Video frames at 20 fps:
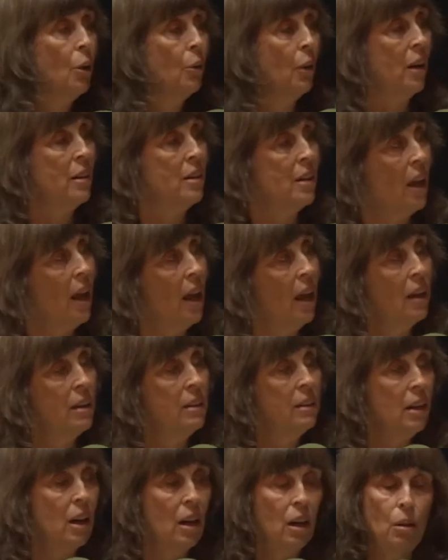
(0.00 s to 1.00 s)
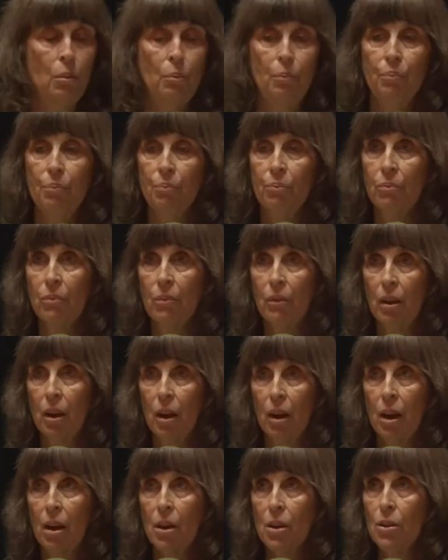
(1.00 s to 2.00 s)
All right. And
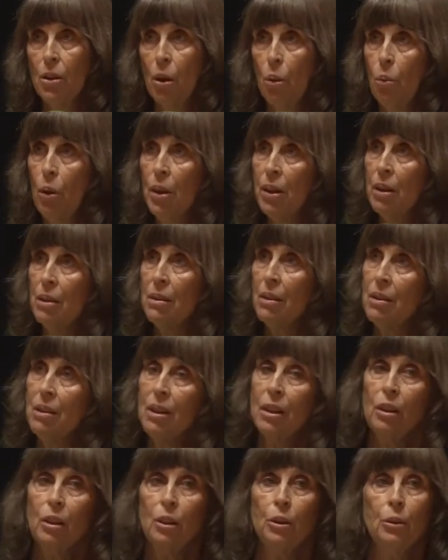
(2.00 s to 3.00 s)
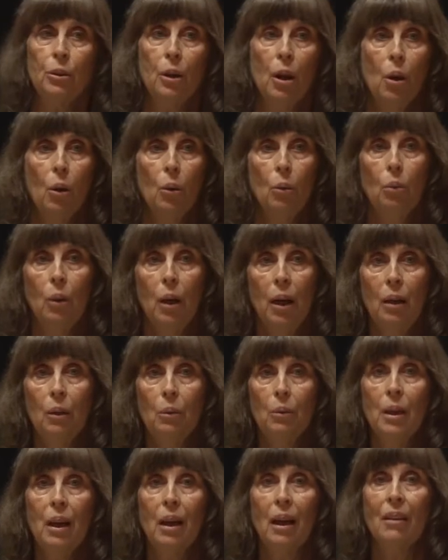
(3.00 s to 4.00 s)
so what does this include?
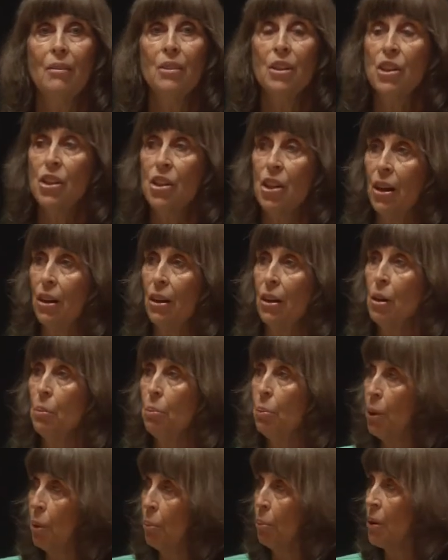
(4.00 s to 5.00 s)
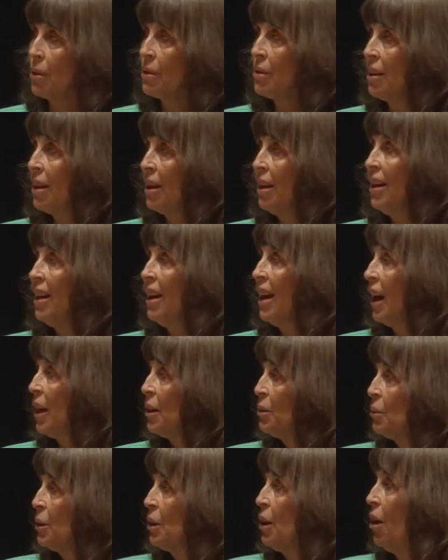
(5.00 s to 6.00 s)
Well, we have a shared purpose,
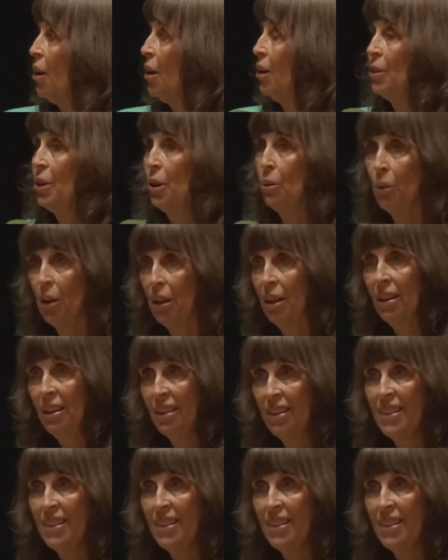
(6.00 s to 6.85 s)
and we all know what it